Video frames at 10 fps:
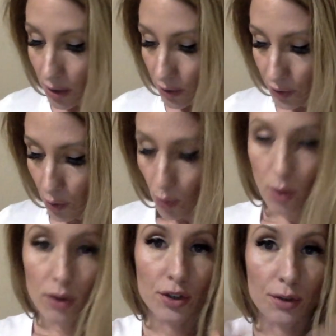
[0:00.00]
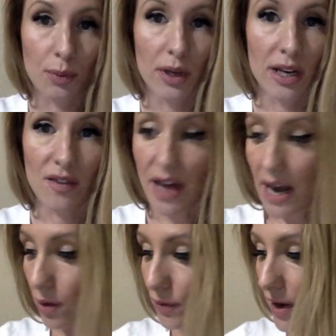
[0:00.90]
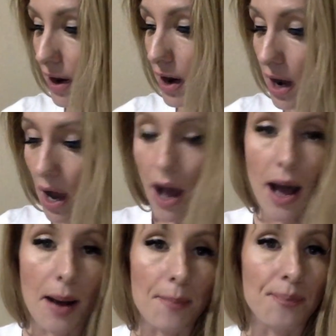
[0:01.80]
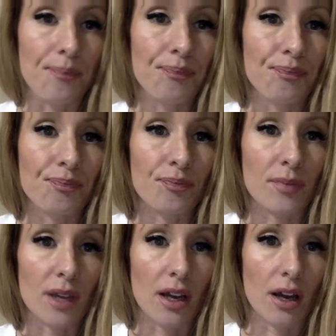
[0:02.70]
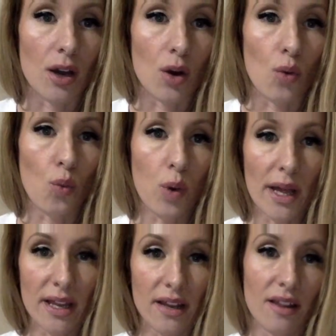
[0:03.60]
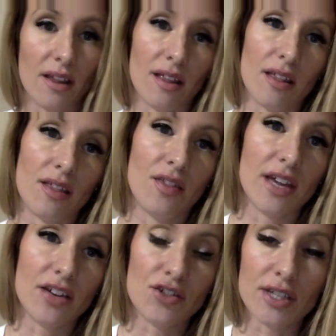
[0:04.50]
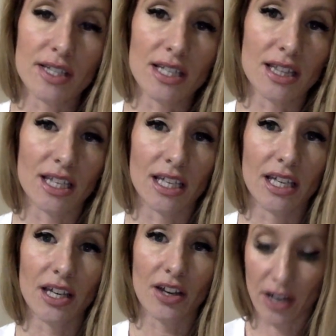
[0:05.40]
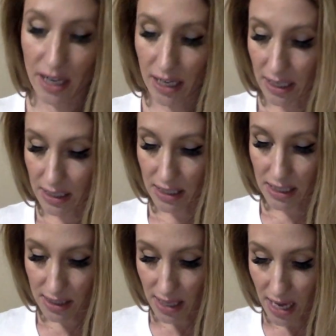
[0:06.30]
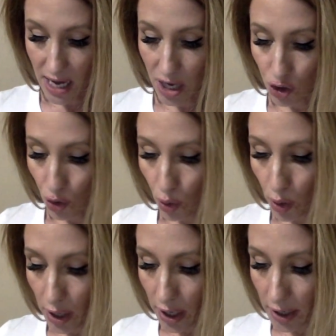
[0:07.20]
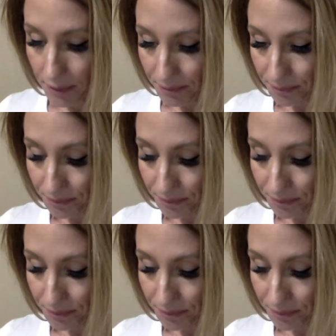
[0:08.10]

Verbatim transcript: So just putting that out there. Um, what the interesting thing here is, is that your